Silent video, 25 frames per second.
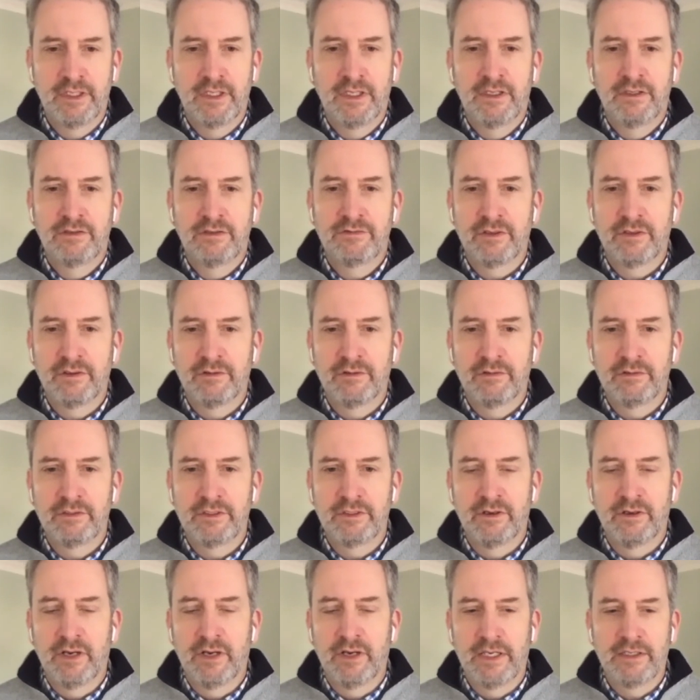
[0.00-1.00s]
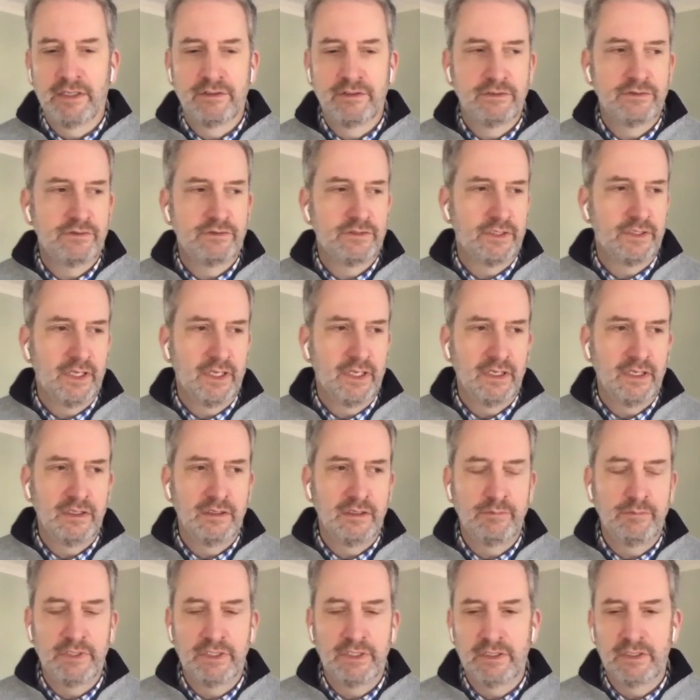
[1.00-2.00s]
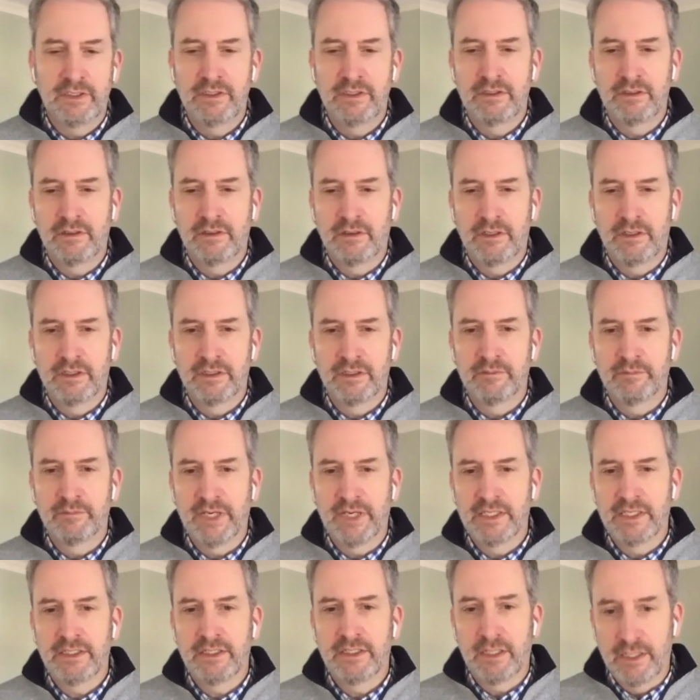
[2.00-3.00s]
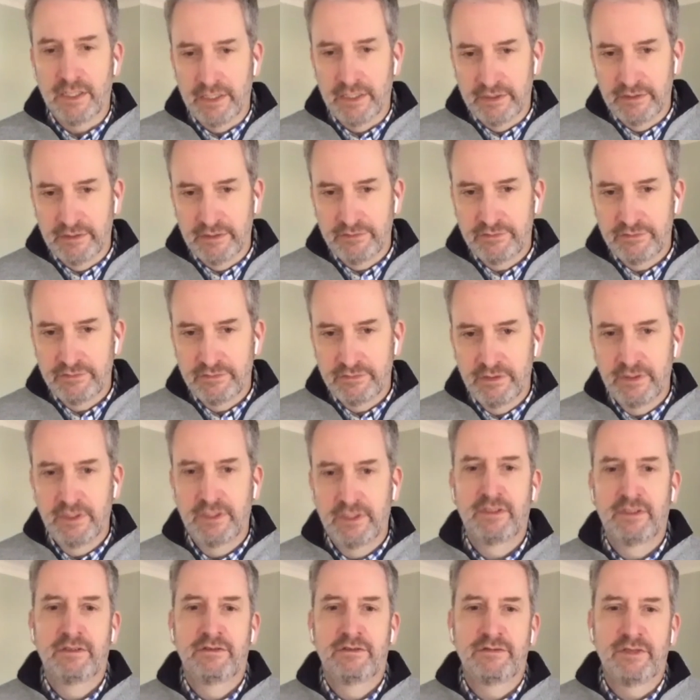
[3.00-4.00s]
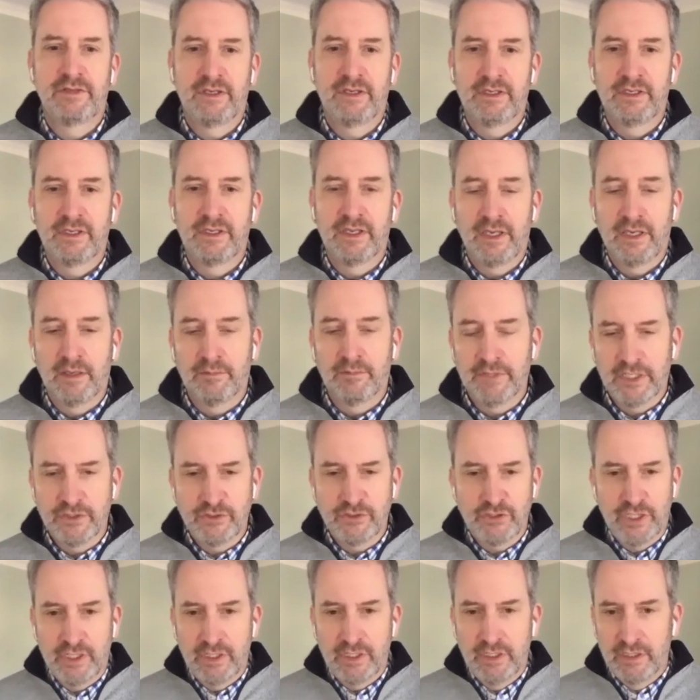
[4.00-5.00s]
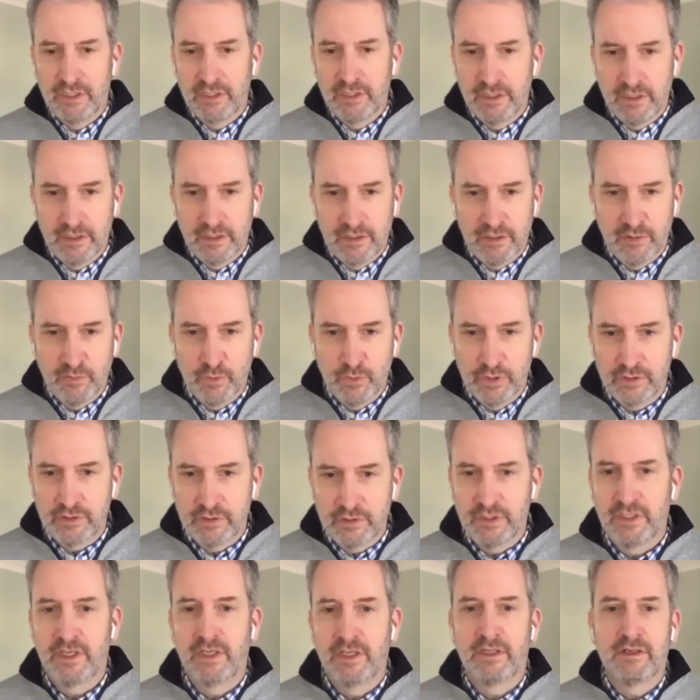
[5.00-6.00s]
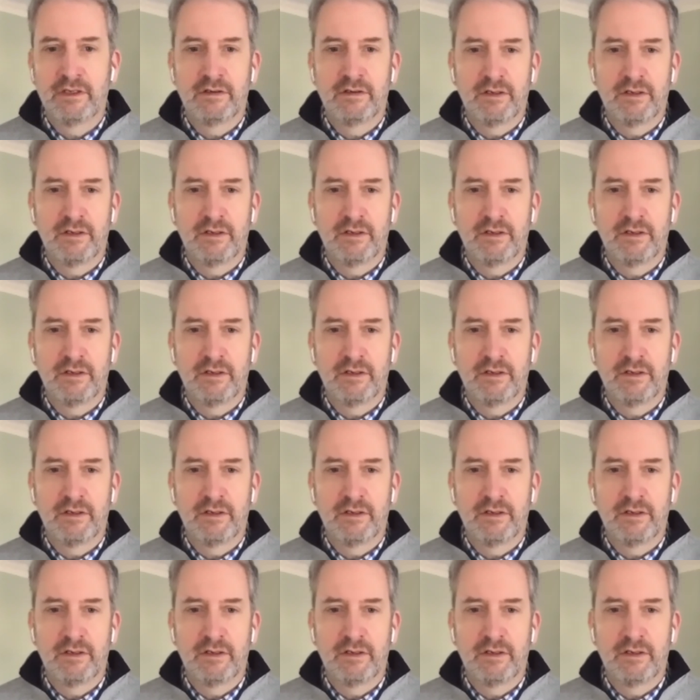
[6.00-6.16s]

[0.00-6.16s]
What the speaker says: So, I could today be calling my clients saying, hey, I'm not checking in on our work together.